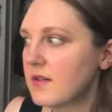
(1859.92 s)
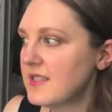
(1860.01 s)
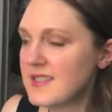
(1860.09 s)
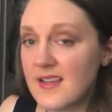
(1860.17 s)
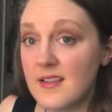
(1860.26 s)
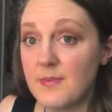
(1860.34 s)
It
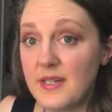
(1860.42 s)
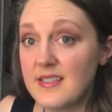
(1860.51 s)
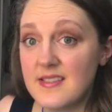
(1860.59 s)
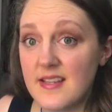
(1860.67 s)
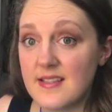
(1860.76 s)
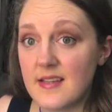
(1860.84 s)
does, but it
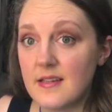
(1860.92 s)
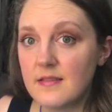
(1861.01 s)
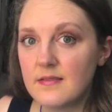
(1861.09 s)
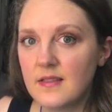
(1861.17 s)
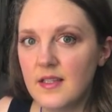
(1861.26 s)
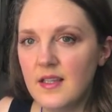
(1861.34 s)
doesn't.
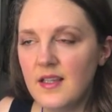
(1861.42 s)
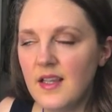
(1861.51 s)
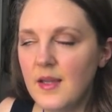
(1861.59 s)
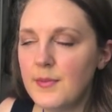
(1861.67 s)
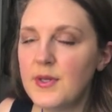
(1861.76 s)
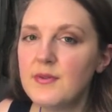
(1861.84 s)

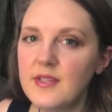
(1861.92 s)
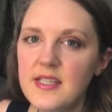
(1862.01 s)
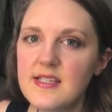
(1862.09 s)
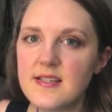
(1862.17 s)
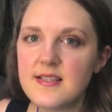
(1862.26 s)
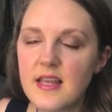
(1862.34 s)
But it really
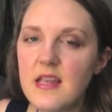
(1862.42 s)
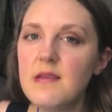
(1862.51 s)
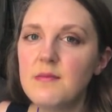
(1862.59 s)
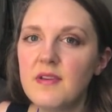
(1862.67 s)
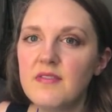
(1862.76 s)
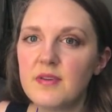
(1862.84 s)
does keep
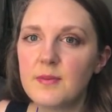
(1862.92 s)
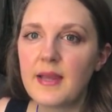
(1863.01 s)
me from